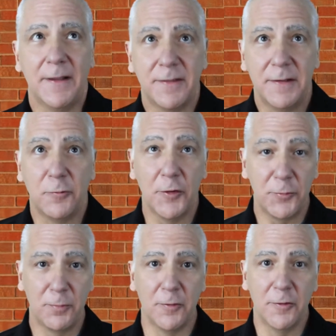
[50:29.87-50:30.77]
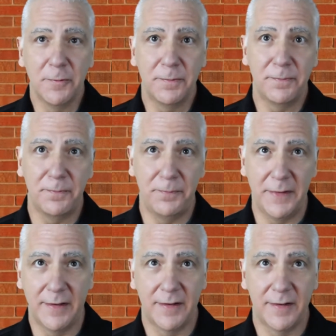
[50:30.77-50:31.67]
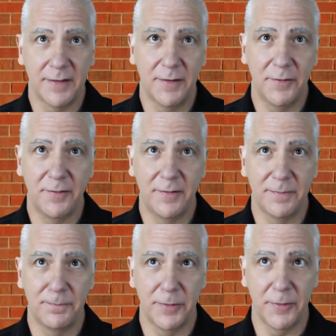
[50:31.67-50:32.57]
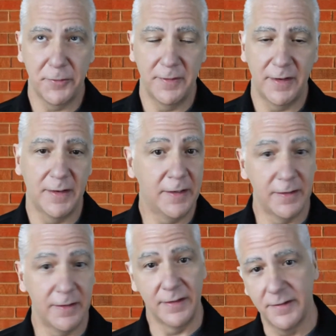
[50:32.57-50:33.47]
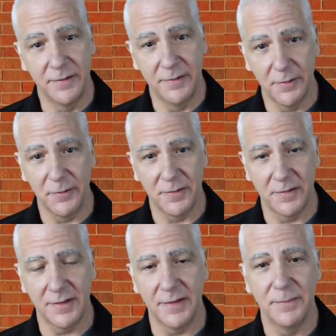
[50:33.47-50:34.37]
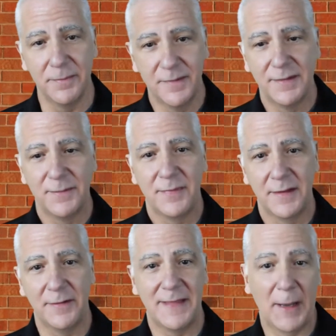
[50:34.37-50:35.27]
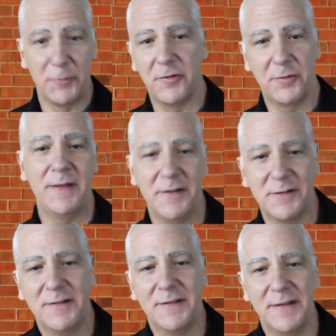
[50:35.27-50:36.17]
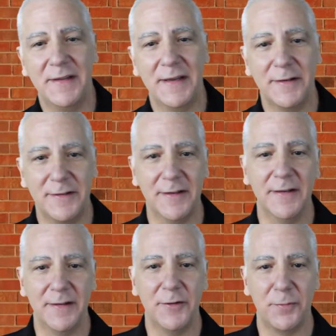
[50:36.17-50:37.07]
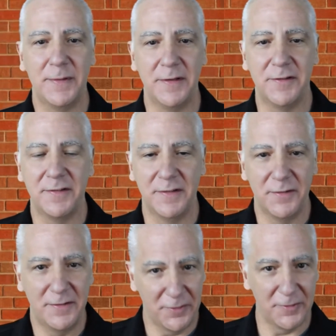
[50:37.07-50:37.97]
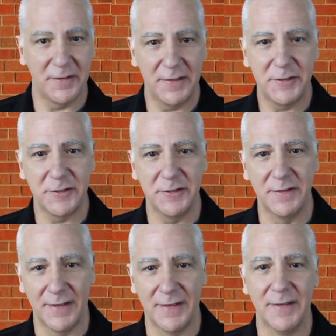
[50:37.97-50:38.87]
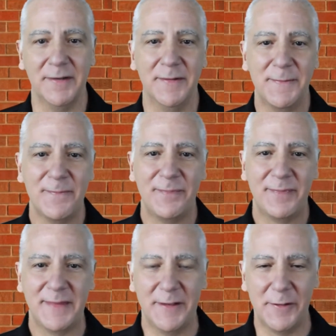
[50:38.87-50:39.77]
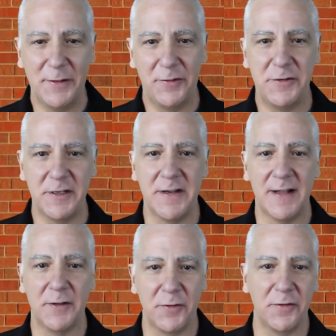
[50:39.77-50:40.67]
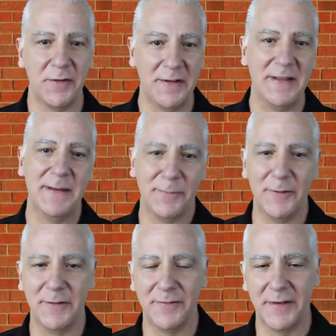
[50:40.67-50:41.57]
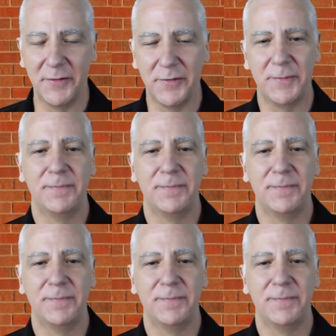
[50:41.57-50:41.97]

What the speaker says: was born because the person I hired, and I didn't know this at the time, that was his PhD. He had done his dissertation on ECG analysis and endpoint devices.